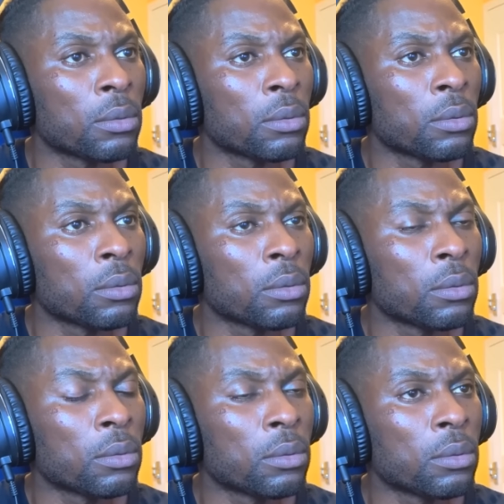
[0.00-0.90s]

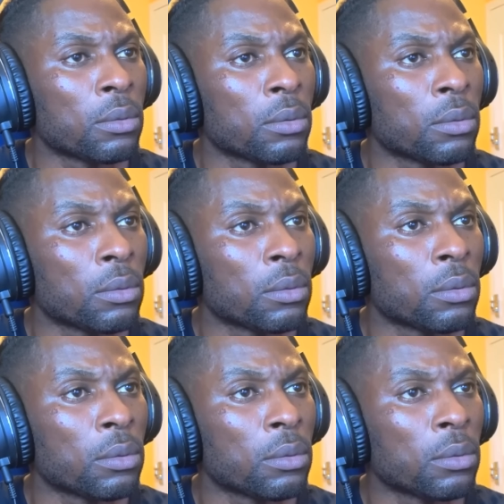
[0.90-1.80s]

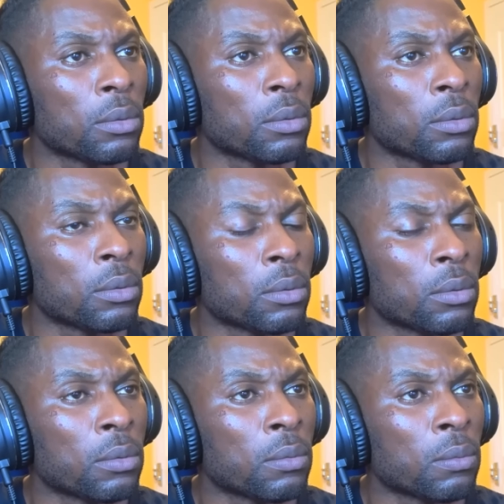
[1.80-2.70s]

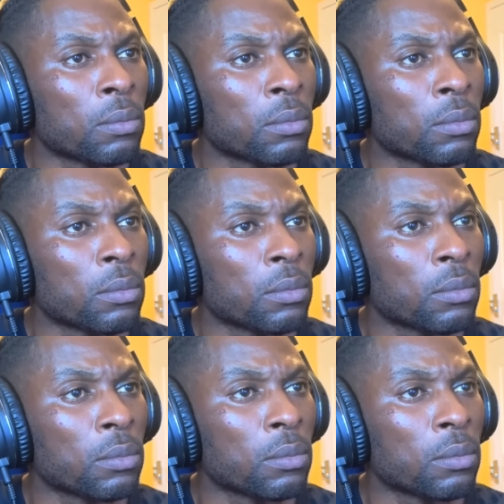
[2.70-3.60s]

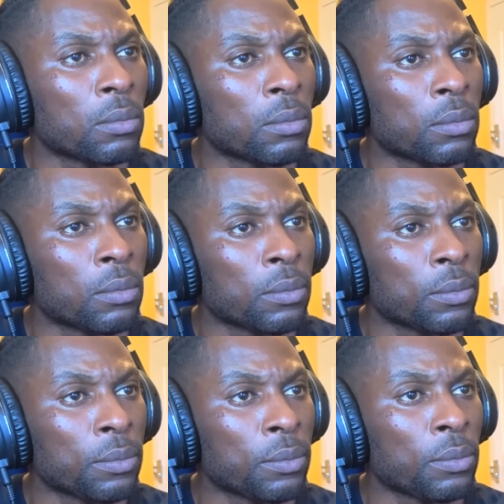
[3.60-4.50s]

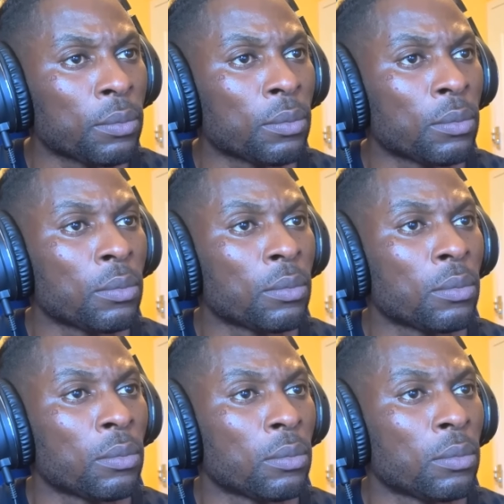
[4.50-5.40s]

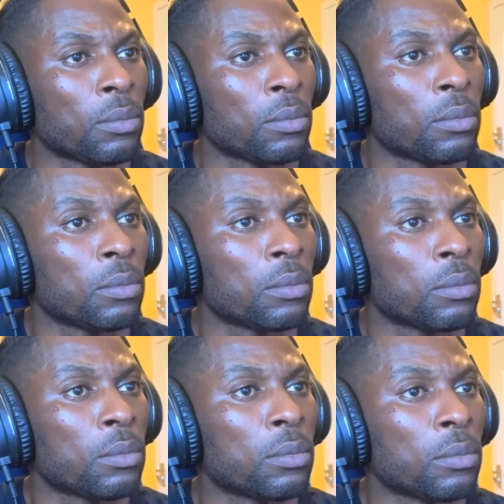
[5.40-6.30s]

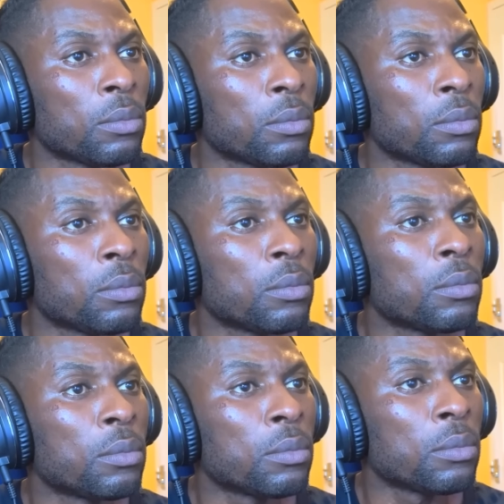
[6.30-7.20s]

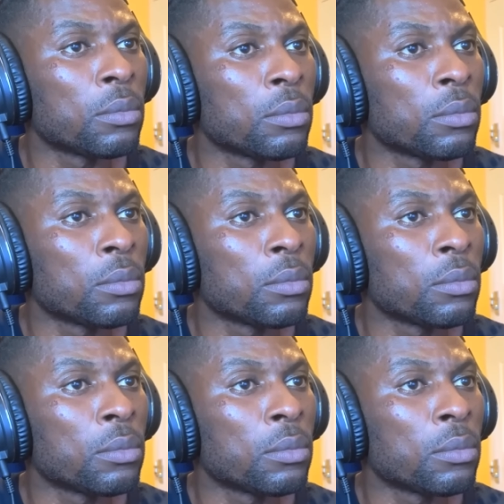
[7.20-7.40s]
This person isn't speaking.